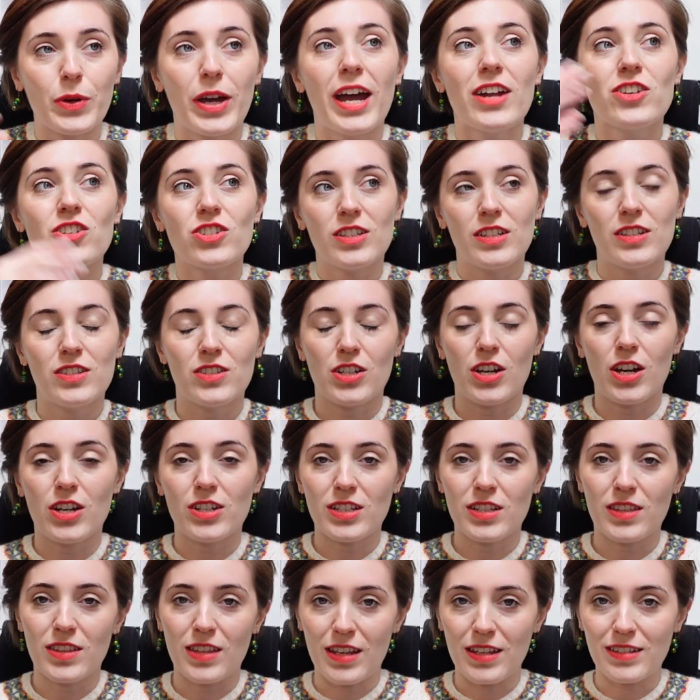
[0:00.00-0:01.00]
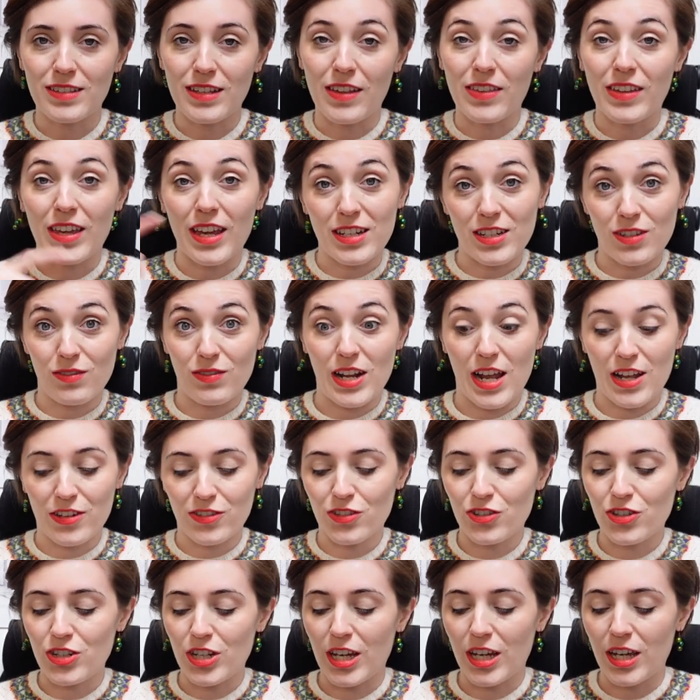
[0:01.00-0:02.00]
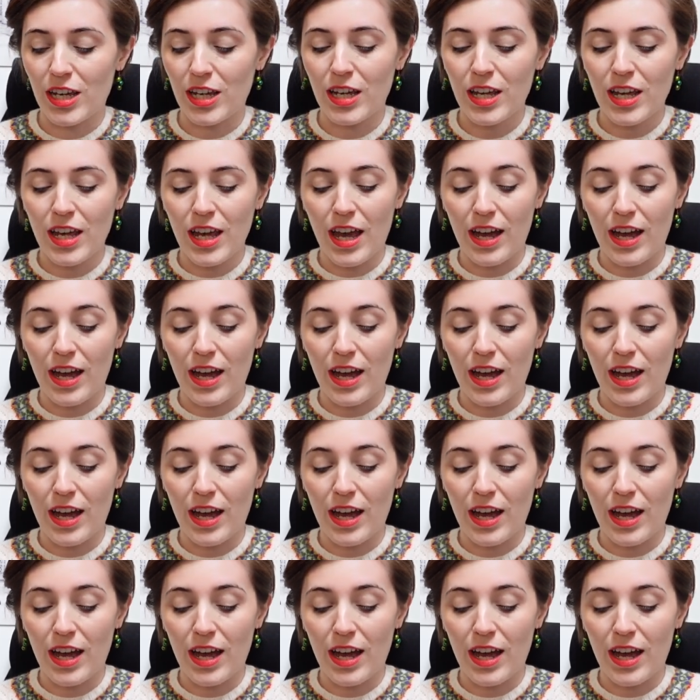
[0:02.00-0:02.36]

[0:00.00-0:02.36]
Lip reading: I actually started this at the end of last year,